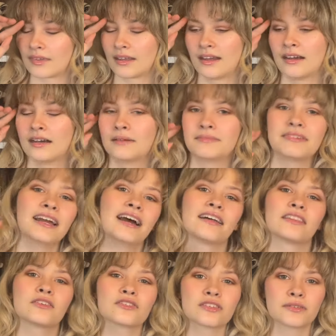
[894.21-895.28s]
Yeah,
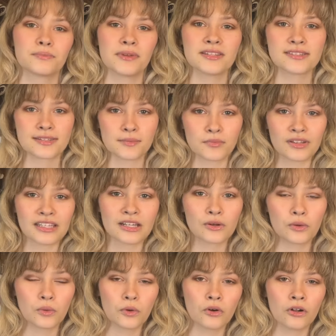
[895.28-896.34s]
there's been some really
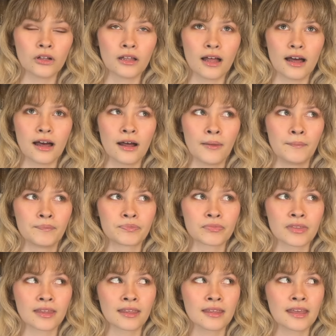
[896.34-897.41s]
cool
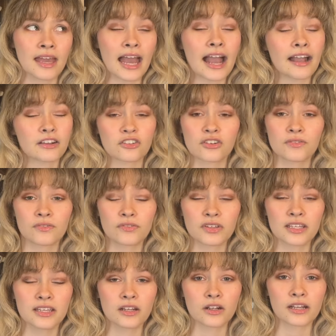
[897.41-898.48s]
action figure